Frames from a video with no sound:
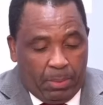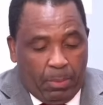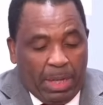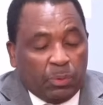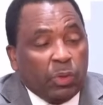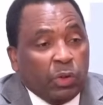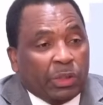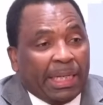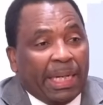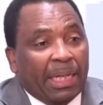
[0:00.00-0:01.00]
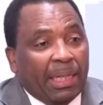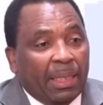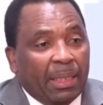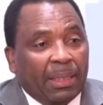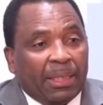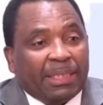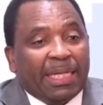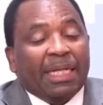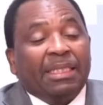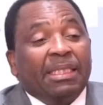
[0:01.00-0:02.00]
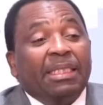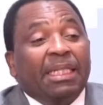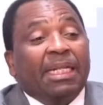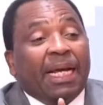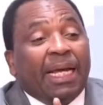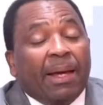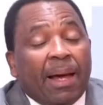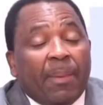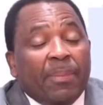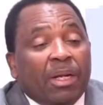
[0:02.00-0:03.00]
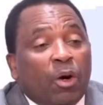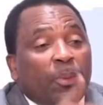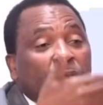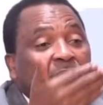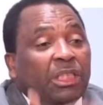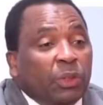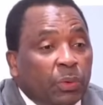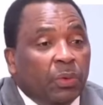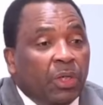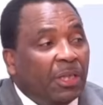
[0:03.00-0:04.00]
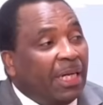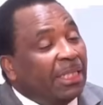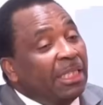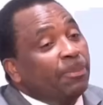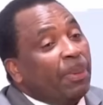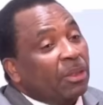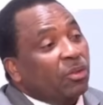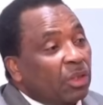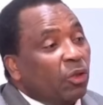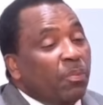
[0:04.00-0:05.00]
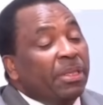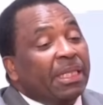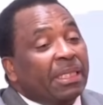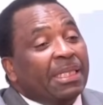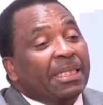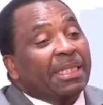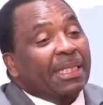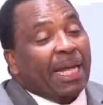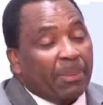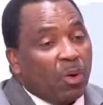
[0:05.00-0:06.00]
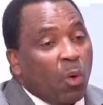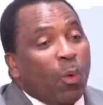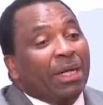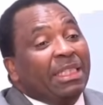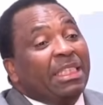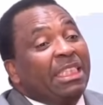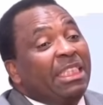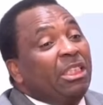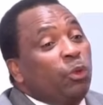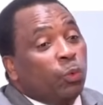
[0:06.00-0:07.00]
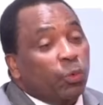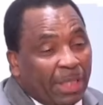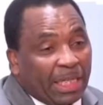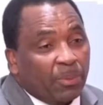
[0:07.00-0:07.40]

What will you tell the judge seated opposite you that this person committed this crime? What did he do?